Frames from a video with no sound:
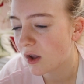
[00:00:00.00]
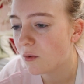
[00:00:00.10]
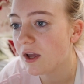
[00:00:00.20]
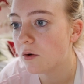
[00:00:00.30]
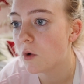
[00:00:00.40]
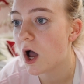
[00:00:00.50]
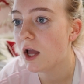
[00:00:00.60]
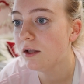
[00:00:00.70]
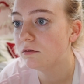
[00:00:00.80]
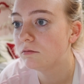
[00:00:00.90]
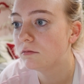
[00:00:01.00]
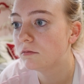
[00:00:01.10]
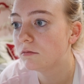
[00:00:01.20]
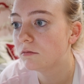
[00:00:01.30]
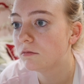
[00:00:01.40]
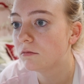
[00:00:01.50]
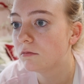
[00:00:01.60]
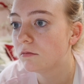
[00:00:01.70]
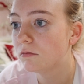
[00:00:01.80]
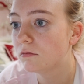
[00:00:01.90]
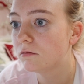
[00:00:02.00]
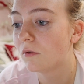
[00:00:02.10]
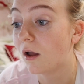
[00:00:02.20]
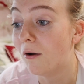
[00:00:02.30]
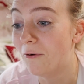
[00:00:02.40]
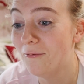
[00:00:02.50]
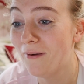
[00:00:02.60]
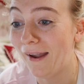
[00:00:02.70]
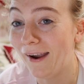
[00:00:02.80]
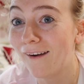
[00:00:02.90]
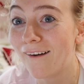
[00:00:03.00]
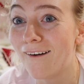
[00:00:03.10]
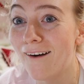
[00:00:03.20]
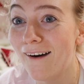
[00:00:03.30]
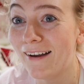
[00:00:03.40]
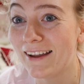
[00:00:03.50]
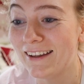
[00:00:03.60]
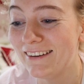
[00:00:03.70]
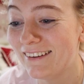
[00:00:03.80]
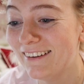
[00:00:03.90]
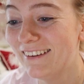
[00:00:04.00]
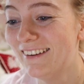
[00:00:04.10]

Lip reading: Wait, what? Oh my god.